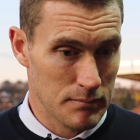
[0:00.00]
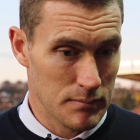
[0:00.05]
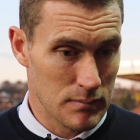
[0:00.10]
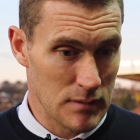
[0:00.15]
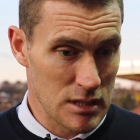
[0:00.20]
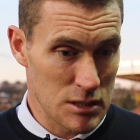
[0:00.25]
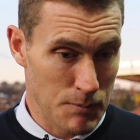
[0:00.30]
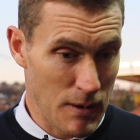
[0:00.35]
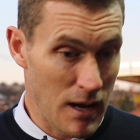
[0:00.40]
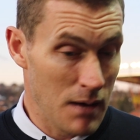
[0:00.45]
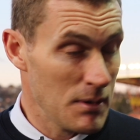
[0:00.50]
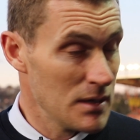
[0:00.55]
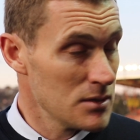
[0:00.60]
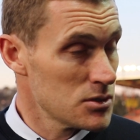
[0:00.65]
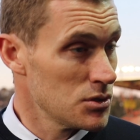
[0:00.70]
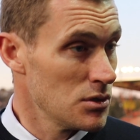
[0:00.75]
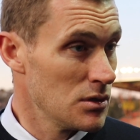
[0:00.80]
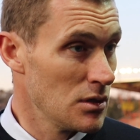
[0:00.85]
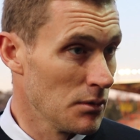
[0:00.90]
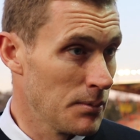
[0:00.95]
Despite being
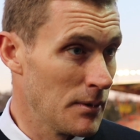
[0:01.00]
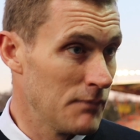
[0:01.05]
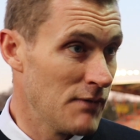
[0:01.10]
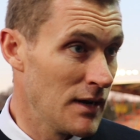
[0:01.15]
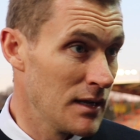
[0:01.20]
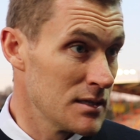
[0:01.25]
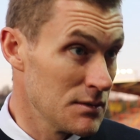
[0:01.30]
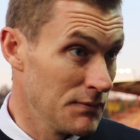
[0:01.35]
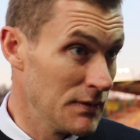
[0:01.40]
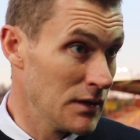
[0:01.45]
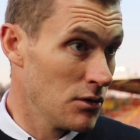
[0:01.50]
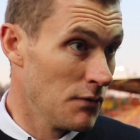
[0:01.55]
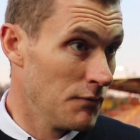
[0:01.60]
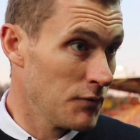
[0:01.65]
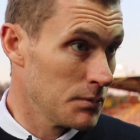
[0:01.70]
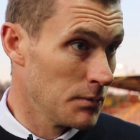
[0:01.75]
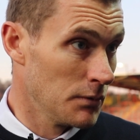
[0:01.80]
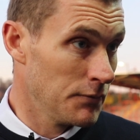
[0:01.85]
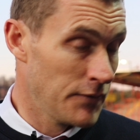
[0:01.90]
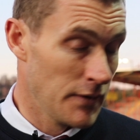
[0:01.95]
2-0 up and relatively
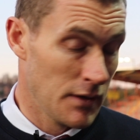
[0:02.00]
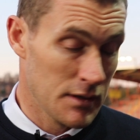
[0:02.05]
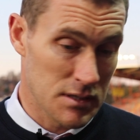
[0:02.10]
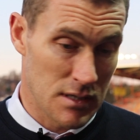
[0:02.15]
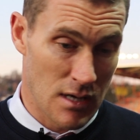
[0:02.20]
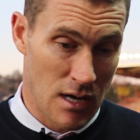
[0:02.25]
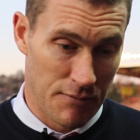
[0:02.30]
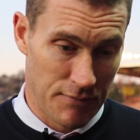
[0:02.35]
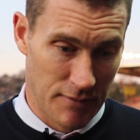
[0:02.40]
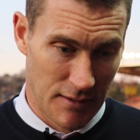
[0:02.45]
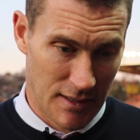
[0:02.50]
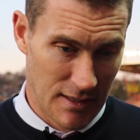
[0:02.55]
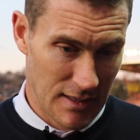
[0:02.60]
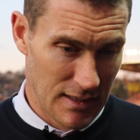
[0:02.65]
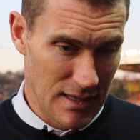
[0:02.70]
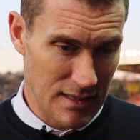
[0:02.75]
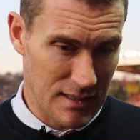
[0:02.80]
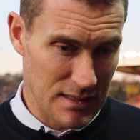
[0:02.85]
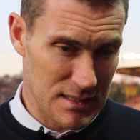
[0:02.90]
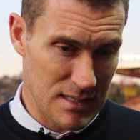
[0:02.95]
comfortable first half,
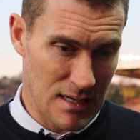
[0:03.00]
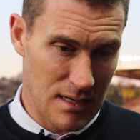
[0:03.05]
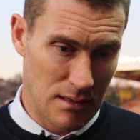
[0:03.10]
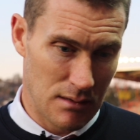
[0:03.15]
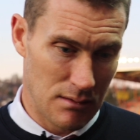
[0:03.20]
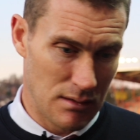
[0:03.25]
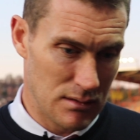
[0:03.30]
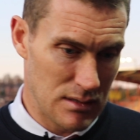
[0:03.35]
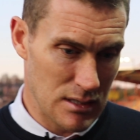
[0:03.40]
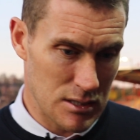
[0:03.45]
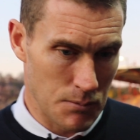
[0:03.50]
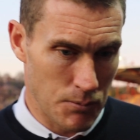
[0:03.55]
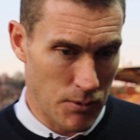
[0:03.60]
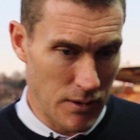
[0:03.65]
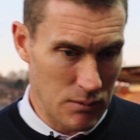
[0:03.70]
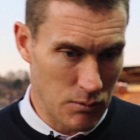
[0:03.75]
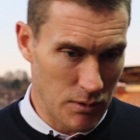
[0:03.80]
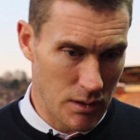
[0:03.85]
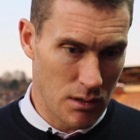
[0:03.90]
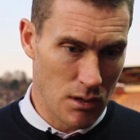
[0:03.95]
like I say, you're
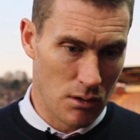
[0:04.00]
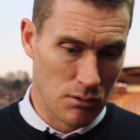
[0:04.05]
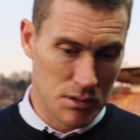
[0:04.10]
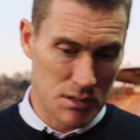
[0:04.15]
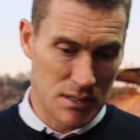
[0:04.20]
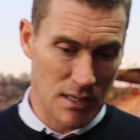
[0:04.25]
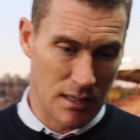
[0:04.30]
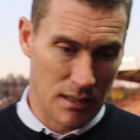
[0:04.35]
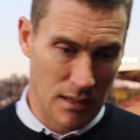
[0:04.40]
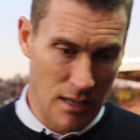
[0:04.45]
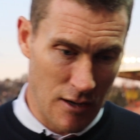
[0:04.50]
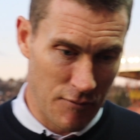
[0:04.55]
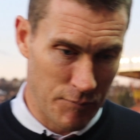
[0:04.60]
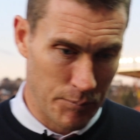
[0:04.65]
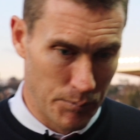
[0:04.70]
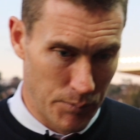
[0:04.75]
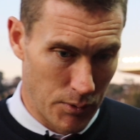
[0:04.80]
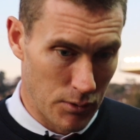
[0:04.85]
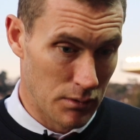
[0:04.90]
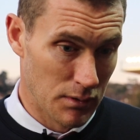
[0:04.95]
disappointed with the goal second half.
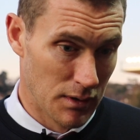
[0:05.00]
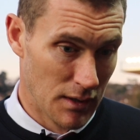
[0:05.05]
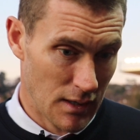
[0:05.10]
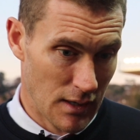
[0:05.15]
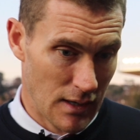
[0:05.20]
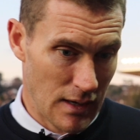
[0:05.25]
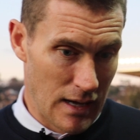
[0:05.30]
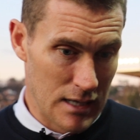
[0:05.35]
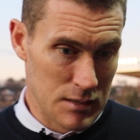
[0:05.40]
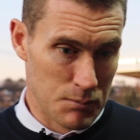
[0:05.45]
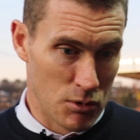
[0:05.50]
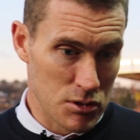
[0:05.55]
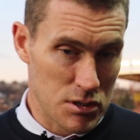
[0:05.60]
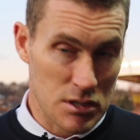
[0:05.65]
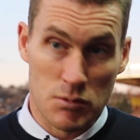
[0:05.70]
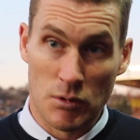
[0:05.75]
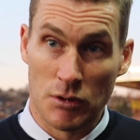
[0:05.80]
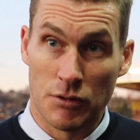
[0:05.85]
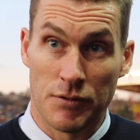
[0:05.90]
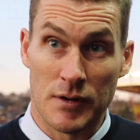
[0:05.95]
But as much
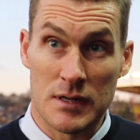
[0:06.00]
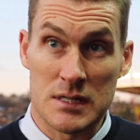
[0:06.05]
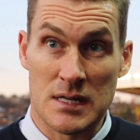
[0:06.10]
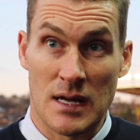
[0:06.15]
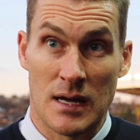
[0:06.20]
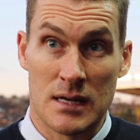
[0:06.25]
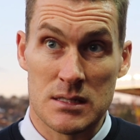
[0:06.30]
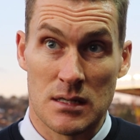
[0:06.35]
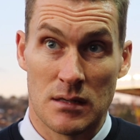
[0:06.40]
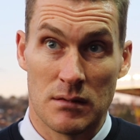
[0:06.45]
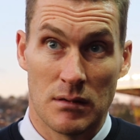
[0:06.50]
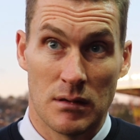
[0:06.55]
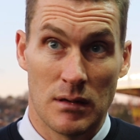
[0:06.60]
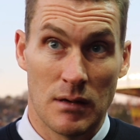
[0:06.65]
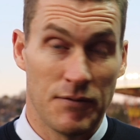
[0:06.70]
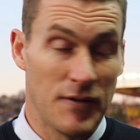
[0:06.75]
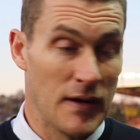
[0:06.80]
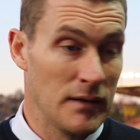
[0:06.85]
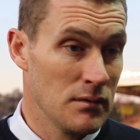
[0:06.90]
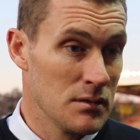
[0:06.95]
as we'll criticise the
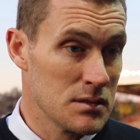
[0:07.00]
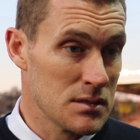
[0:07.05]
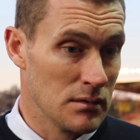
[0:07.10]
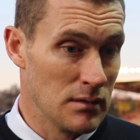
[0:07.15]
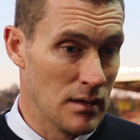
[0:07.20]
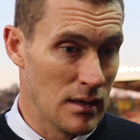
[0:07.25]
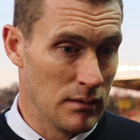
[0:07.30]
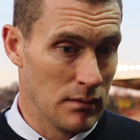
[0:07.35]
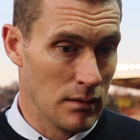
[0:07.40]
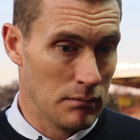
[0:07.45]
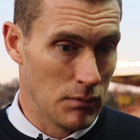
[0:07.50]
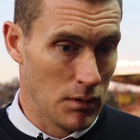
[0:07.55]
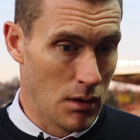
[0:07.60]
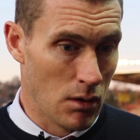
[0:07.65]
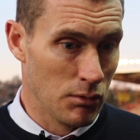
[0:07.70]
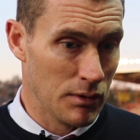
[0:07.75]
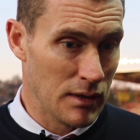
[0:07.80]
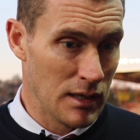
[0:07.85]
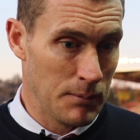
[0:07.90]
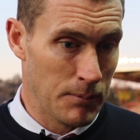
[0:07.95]
defenders and the
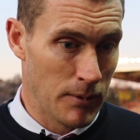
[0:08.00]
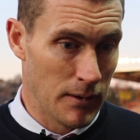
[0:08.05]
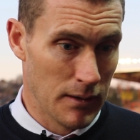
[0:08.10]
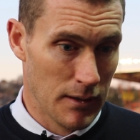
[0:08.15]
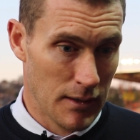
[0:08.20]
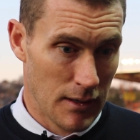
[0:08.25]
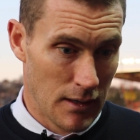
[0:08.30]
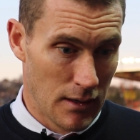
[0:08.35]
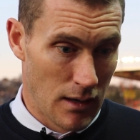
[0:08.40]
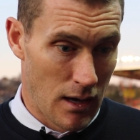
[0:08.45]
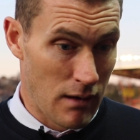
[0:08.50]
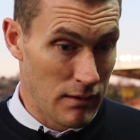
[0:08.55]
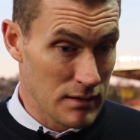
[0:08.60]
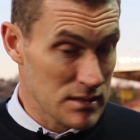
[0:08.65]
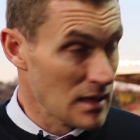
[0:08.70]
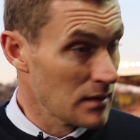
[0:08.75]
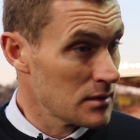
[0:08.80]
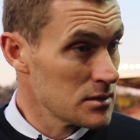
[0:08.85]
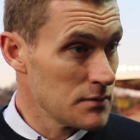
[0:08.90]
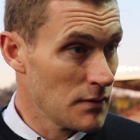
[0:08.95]
goalkeeper, our
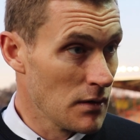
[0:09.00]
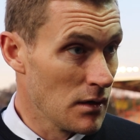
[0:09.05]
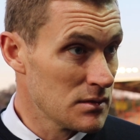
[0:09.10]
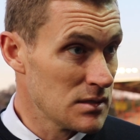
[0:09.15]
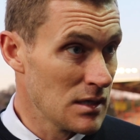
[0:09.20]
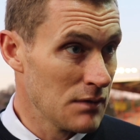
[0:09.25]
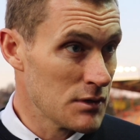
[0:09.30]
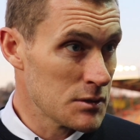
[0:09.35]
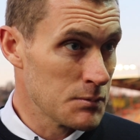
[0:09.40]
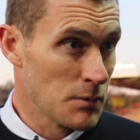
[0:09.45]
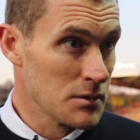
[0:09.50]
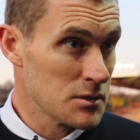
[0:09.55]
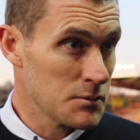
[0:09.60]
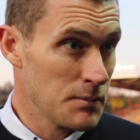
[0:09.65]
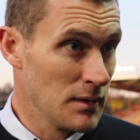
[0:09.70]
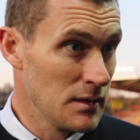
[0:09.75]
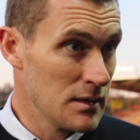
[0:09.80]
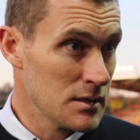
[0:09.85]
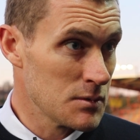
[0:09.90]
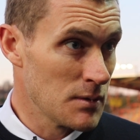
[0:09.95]
attackers have got to take
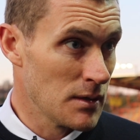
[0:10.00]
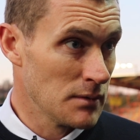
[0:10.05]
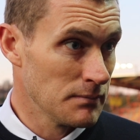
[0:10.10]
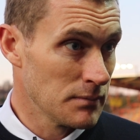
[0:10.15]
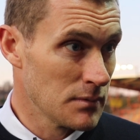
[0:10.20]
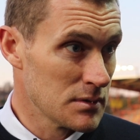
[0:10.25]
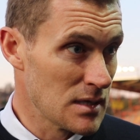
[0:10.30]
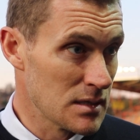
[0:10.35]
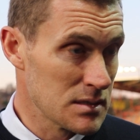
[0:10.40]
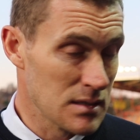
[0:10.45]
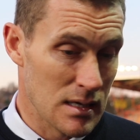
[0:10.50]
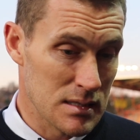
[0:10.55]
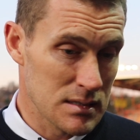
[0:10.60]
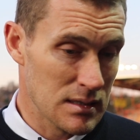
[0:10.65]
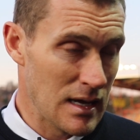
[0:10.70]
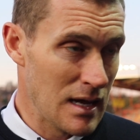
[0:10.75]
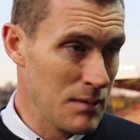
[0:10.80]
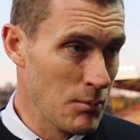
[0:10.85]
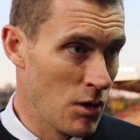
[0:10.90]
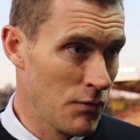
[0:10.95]
responsibility as well, because that's
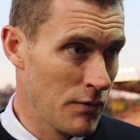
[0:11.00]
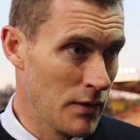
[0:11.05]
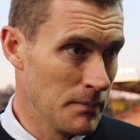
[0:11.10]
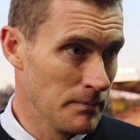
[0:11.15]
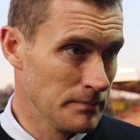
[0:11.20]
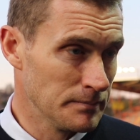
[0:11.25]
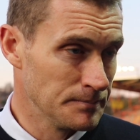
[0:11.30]
game over.